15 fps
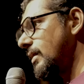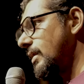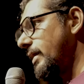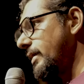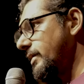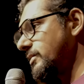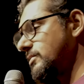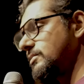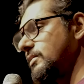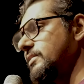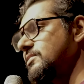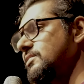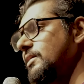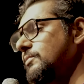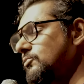Right?
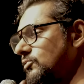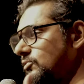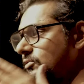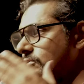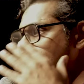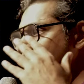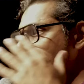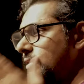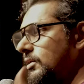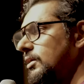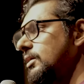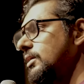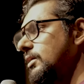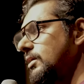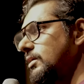It seems
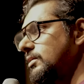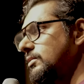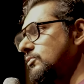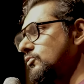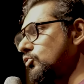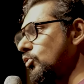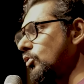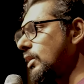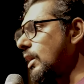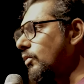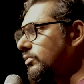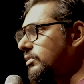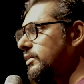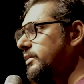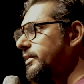so
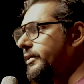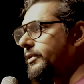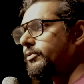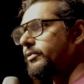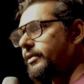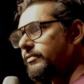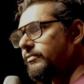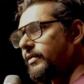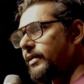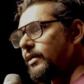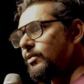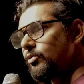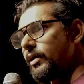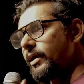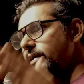counterintuitive when I
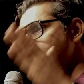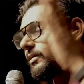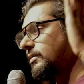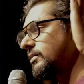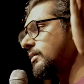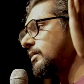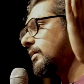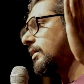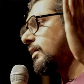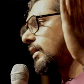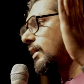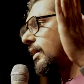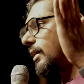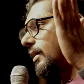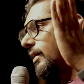look at
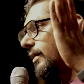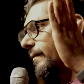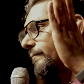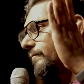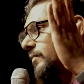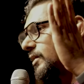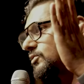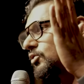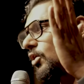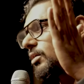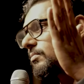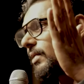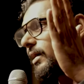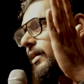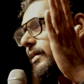the stock
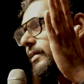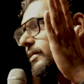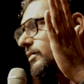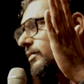market.